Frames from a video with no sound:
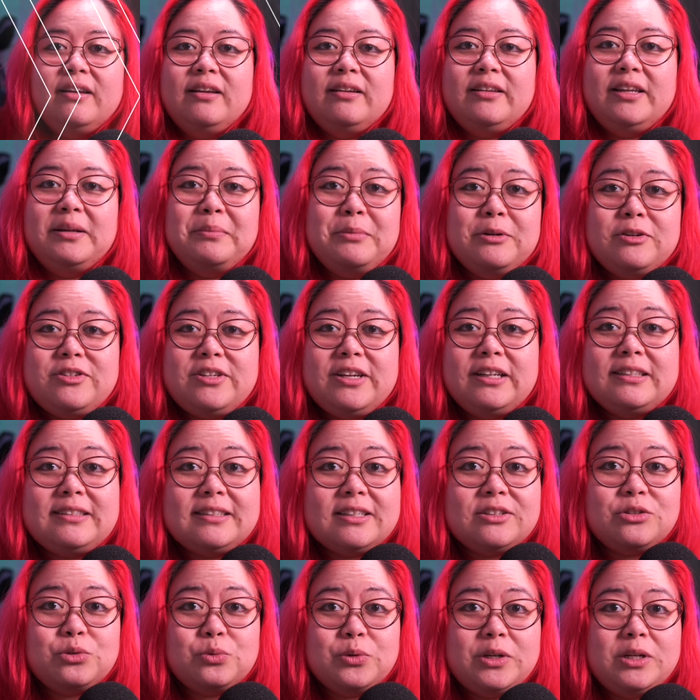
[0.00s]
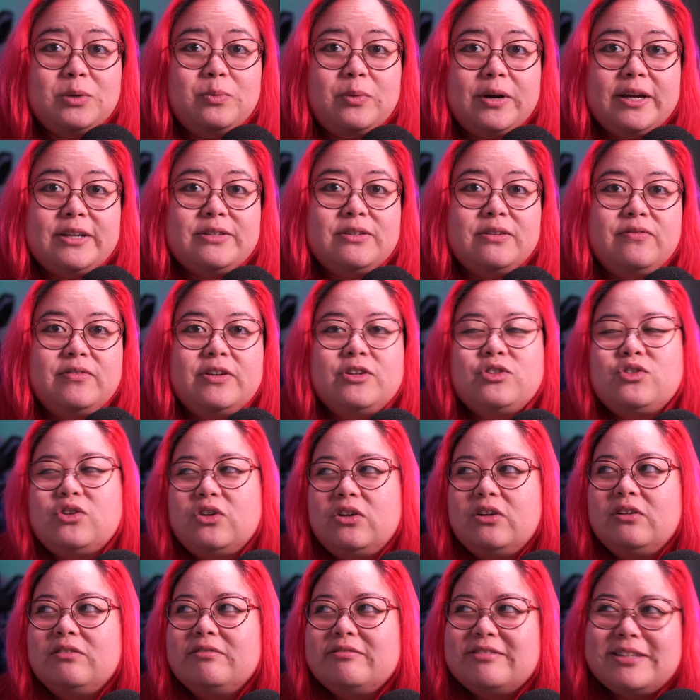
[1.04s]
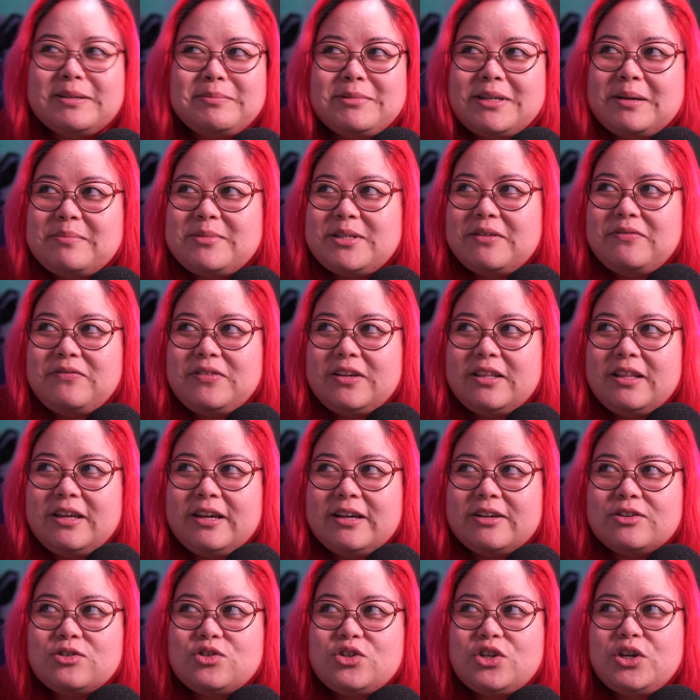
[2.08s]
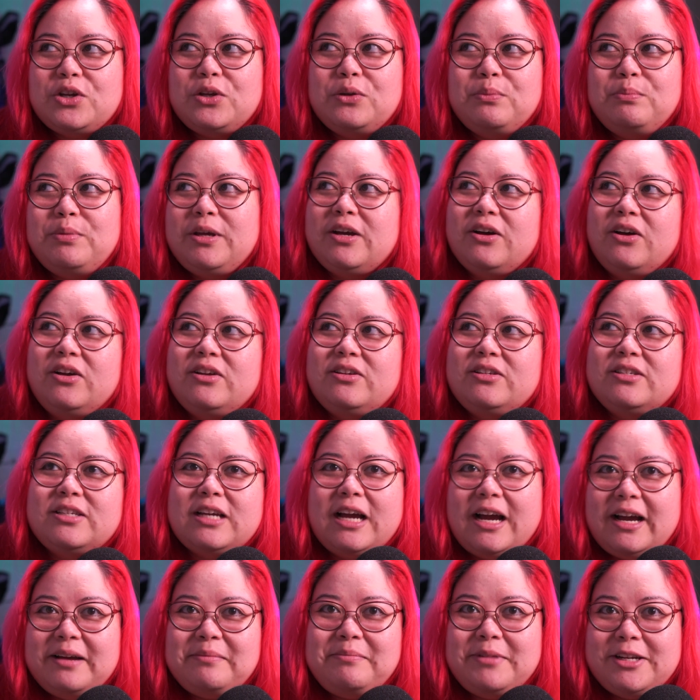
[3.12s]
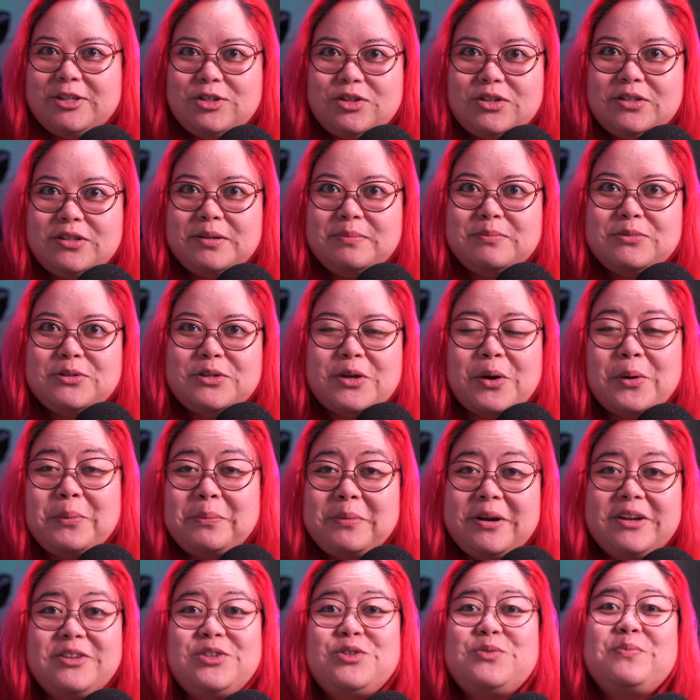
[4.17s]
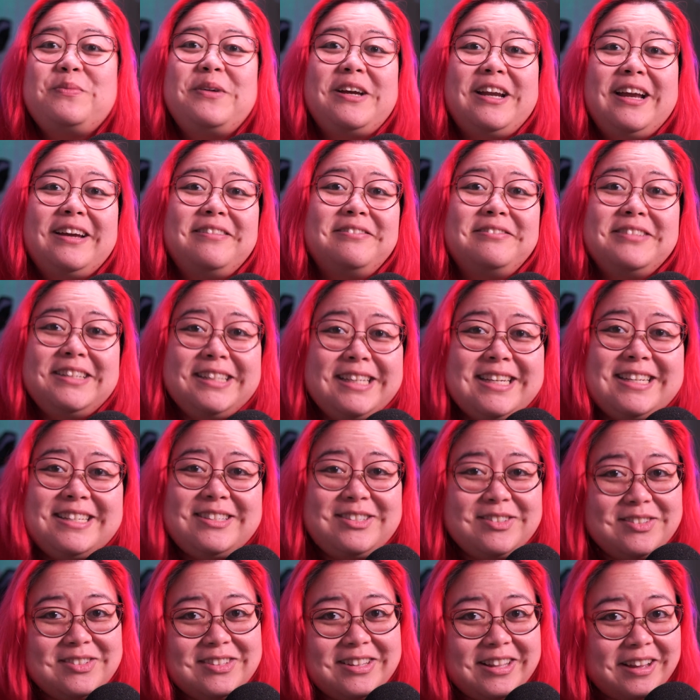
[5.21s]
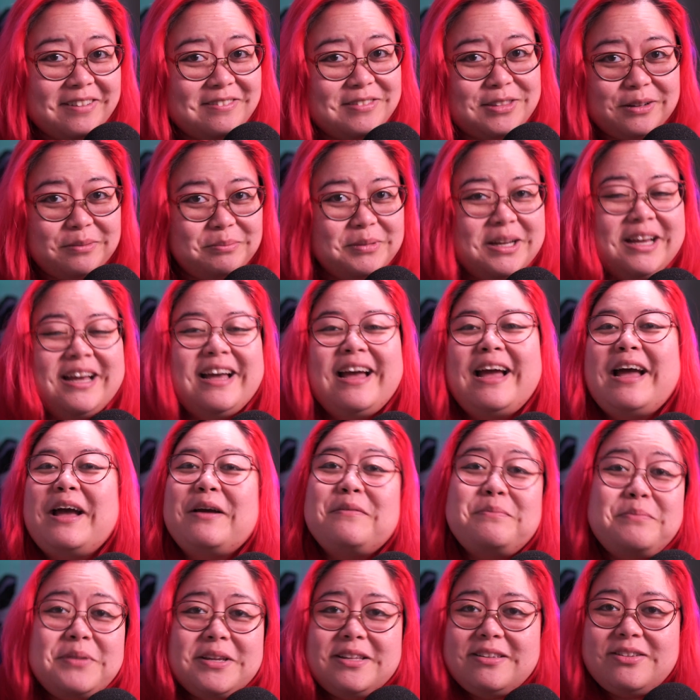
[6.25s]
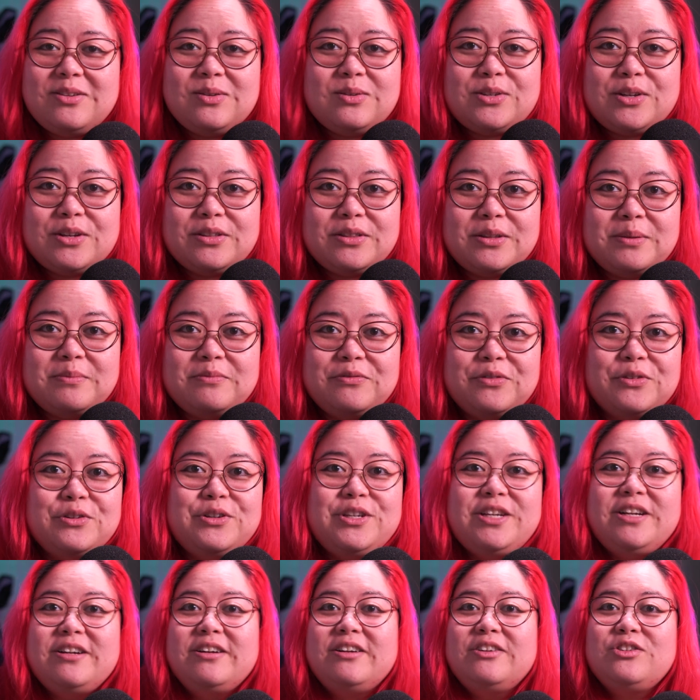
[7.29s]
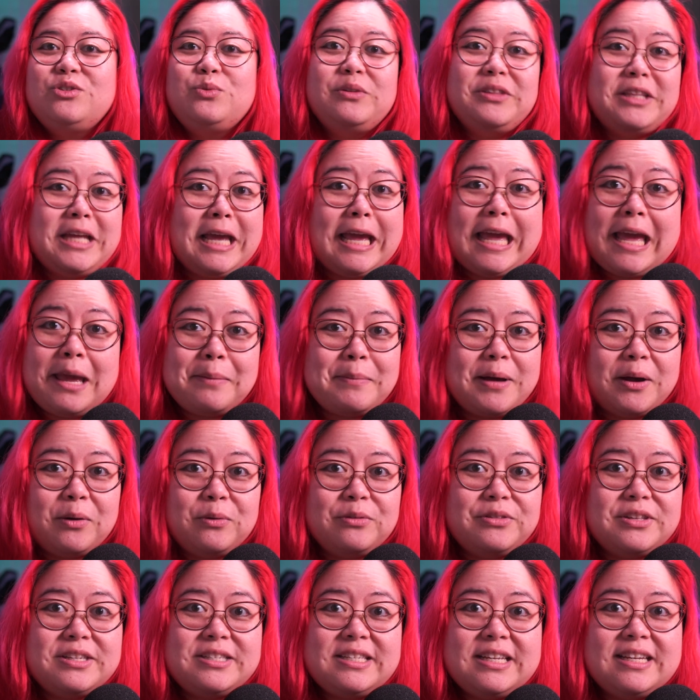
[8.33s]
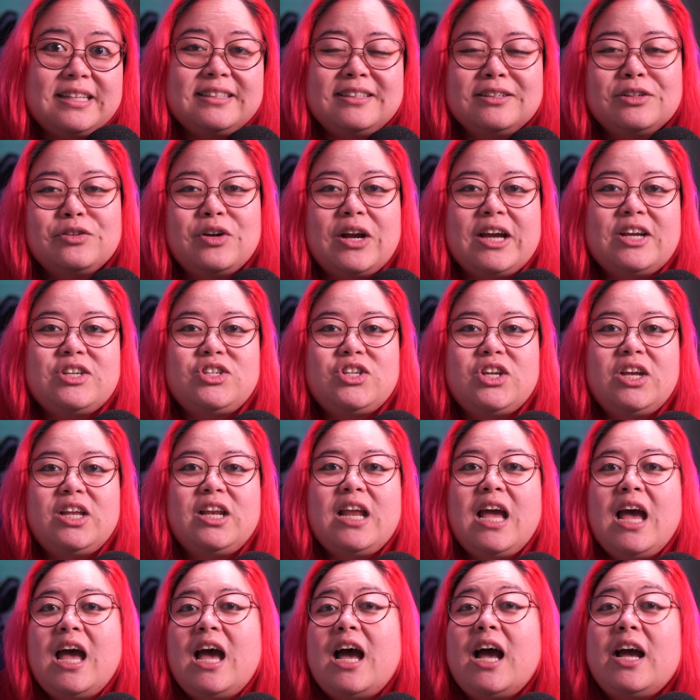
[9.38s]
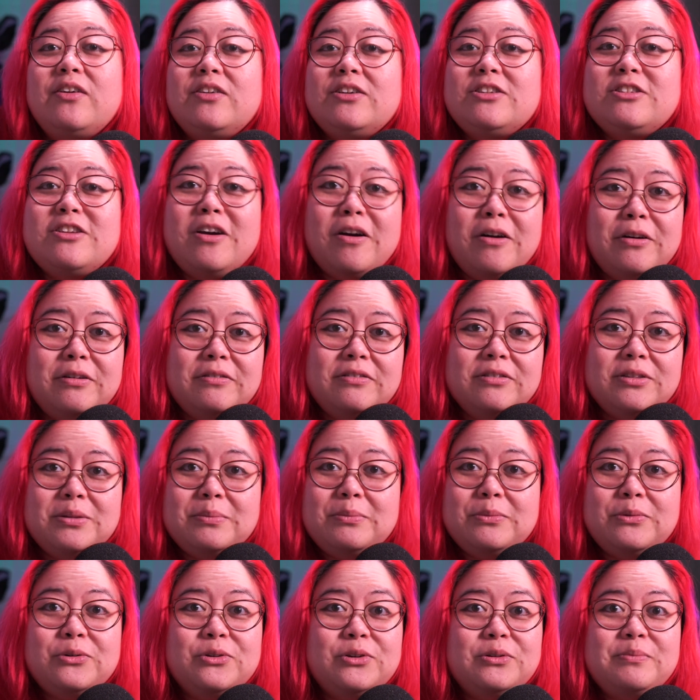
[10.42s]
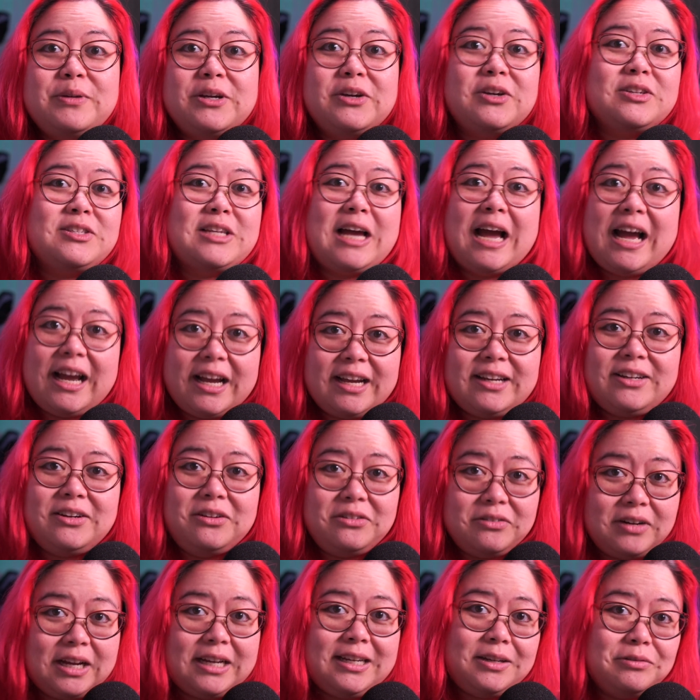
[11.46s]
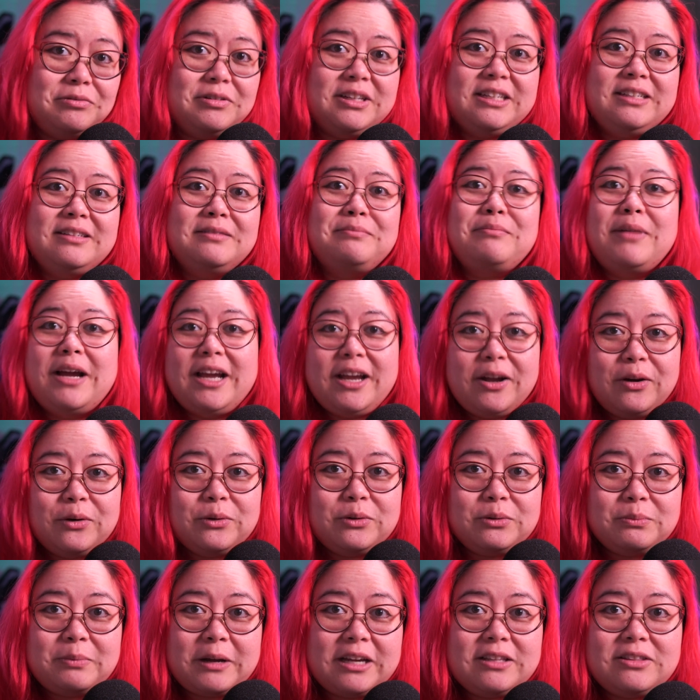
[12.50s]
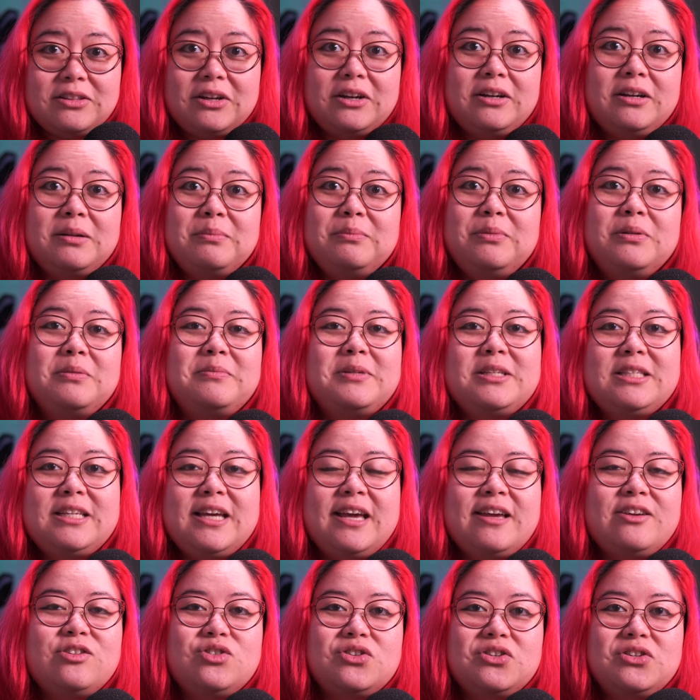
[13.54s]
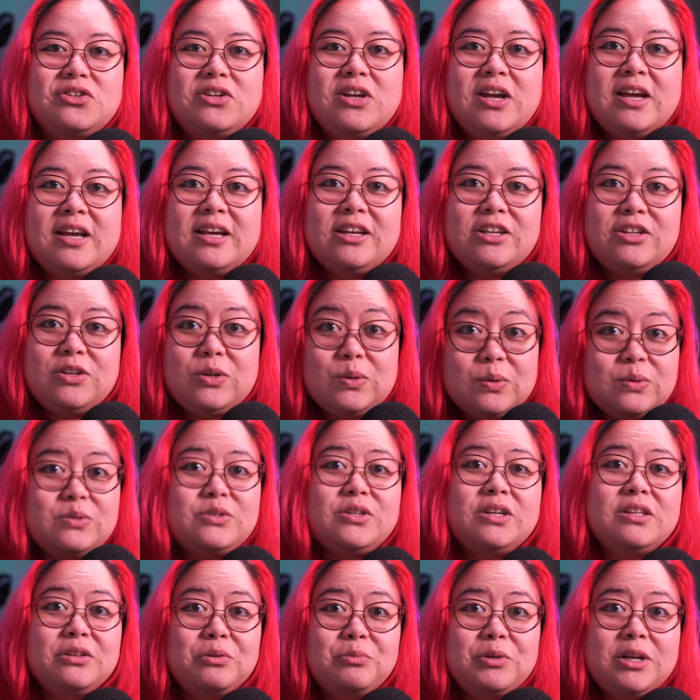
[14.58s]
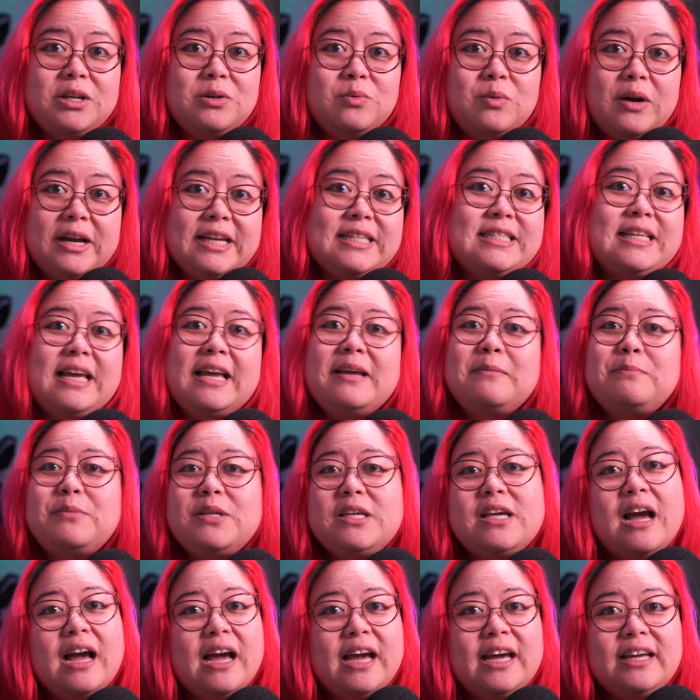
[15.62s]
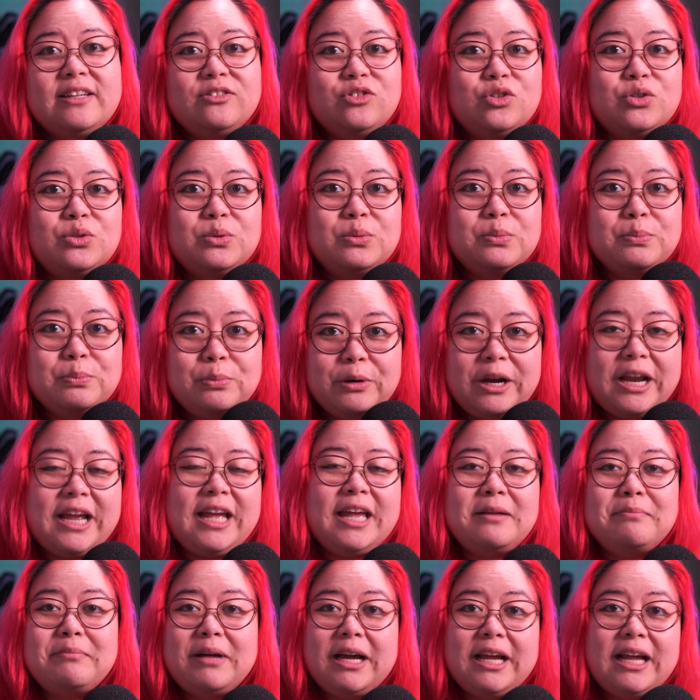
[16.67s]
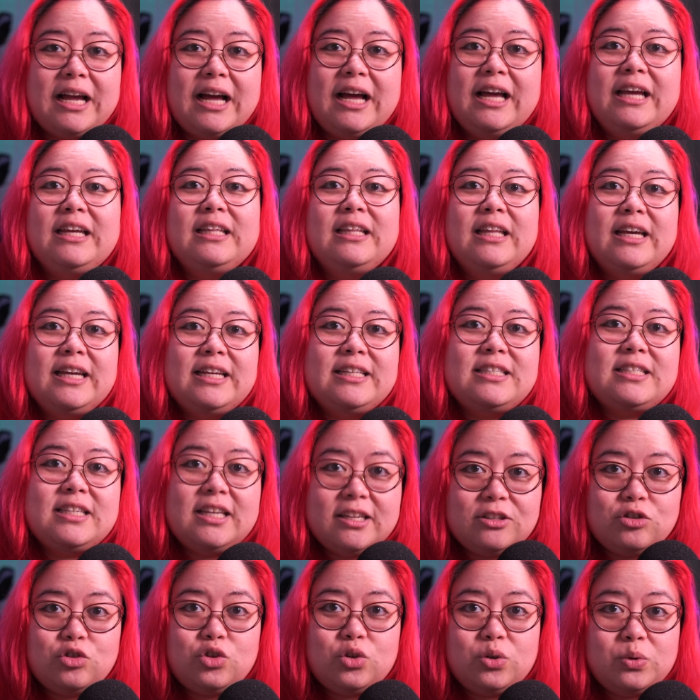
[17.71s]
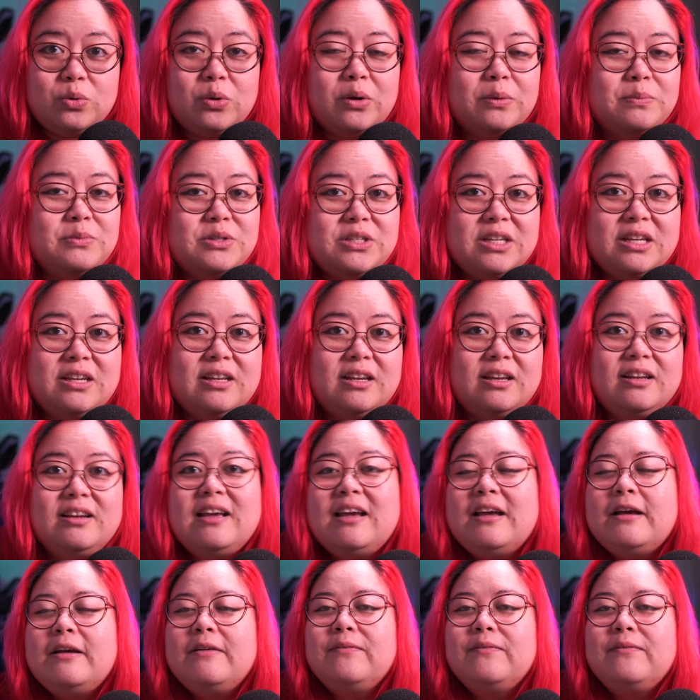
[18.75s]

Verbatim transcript: Number six is Readwise Official. Sometimes I feel like a shill because I mention them so much, but I really do love them. I've been using them for years. When they came out with this integration, I was over the moon because I'd already written my own Python implementation using the Readwise API to bring in my highlights into Obsidian.